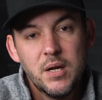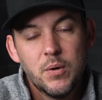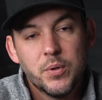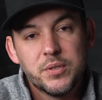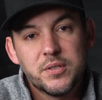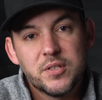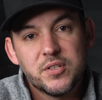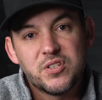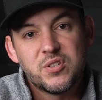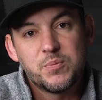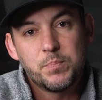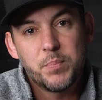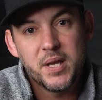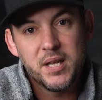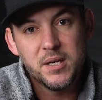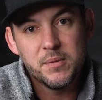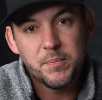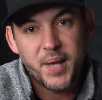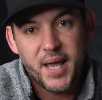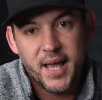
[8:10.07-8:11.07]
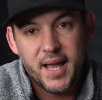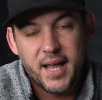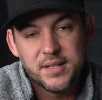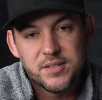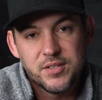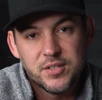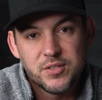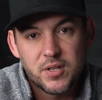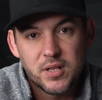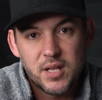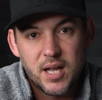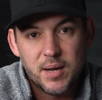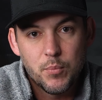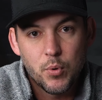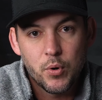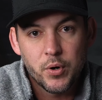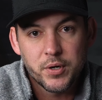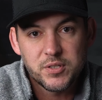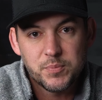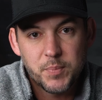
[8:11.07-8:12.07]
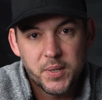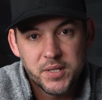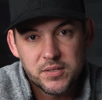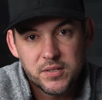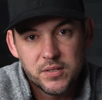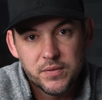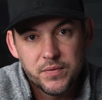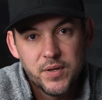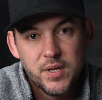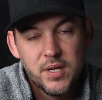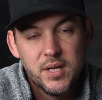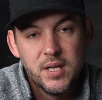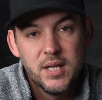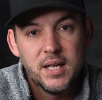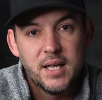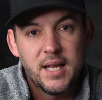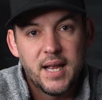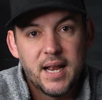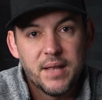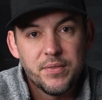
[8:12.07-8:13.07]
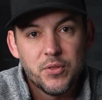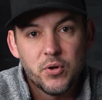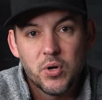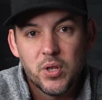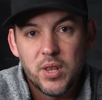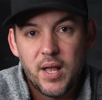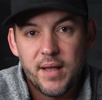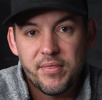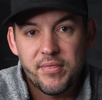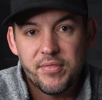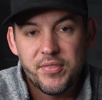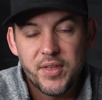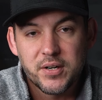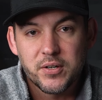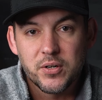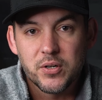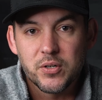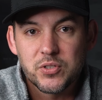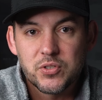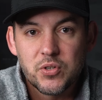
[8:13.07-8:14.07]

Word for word: With the spin pads, it's a lot more expensive and they're a lot thicker.